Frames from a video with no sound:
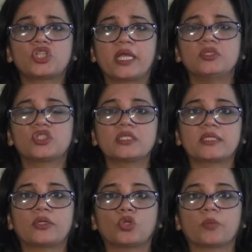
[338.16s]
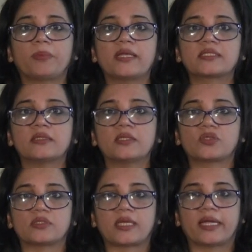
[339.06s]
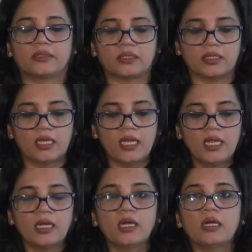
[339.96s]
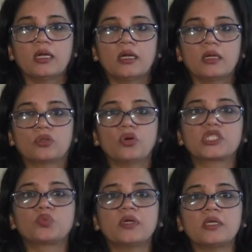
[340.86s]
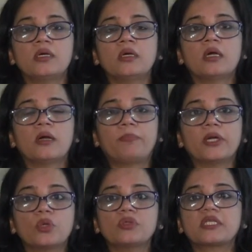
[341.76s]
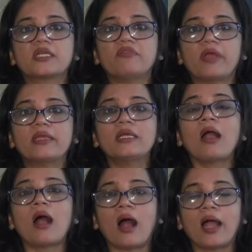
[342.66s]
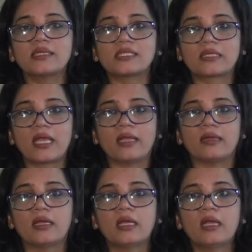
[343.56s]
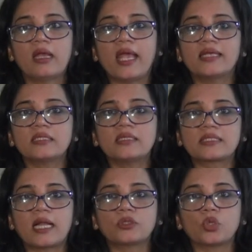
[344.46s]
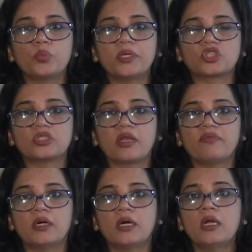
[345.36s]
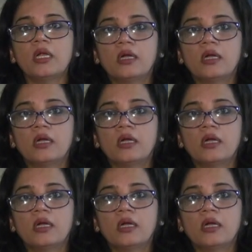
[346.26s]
changes that took place in the society. Goods were produced at a very high scale, as a result of which they were